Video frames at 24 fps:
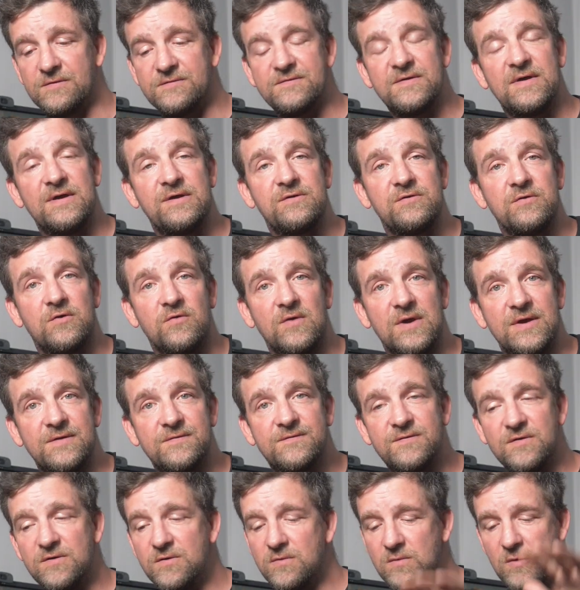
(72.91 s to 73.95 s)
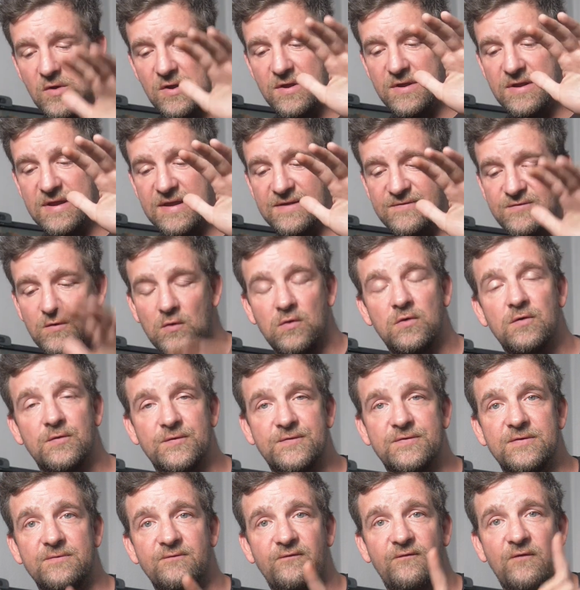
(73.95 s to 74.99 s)
the Zhiyun Crane 2, and it's
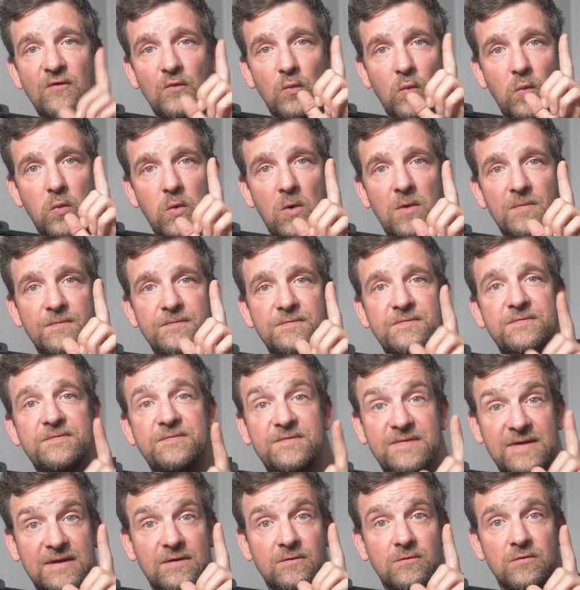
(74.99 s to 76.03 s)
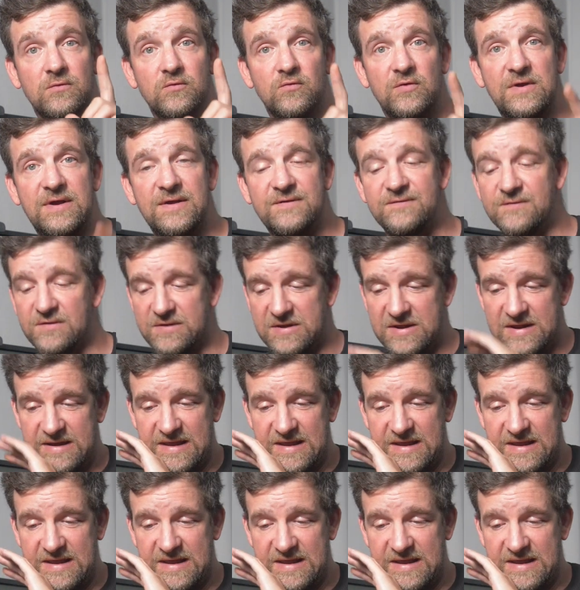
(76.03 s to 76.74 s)
awesome for one single reason,